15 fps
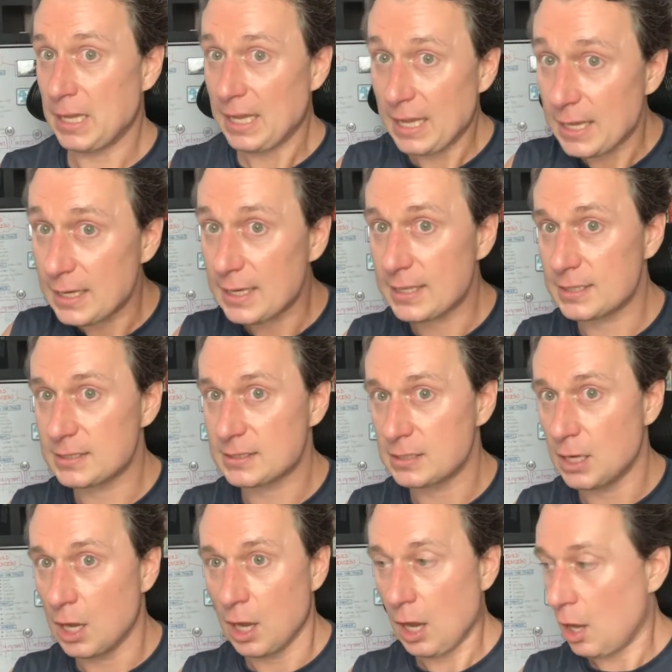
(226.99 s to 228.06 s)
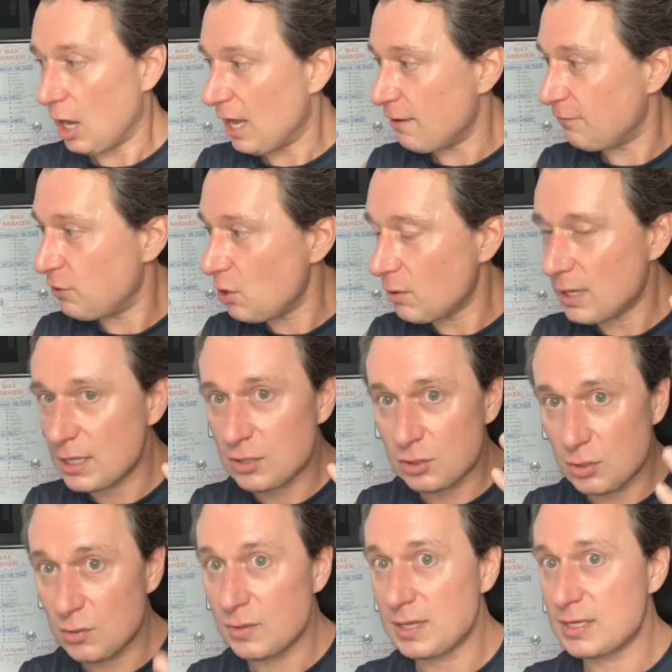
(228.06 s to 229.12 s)
It is. If you can
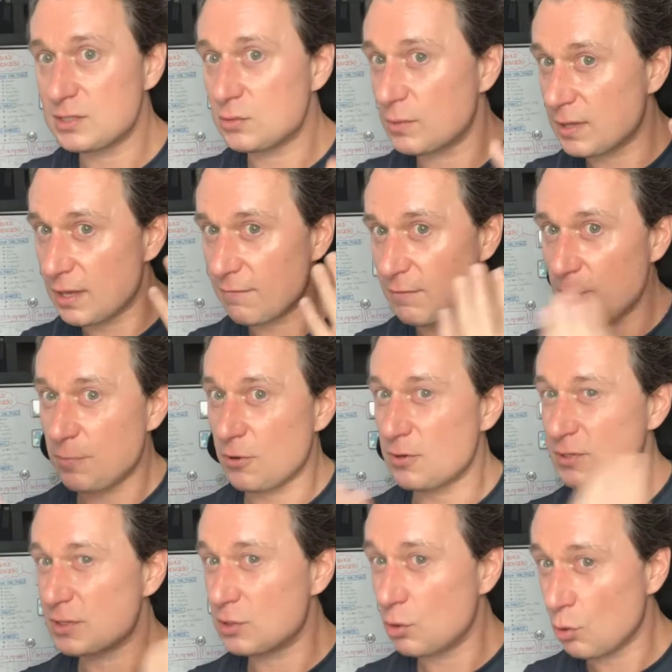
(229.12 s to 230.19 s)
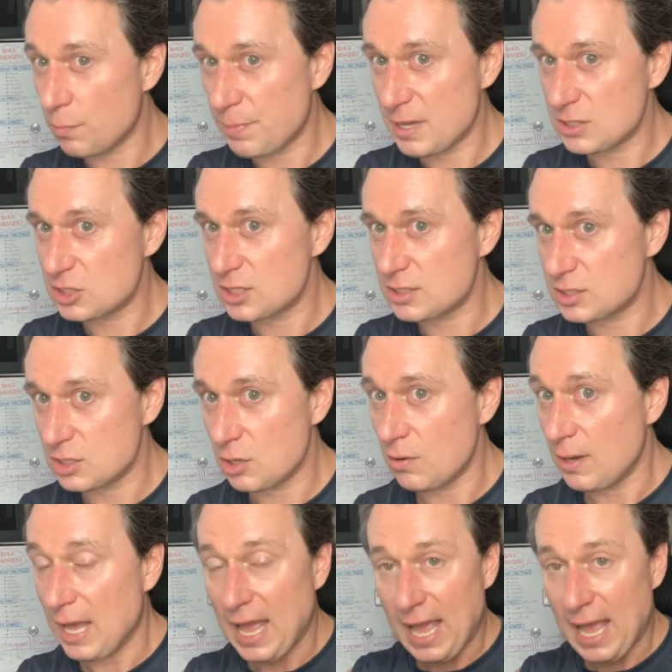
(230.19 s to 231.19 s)
do this with every person who pitches you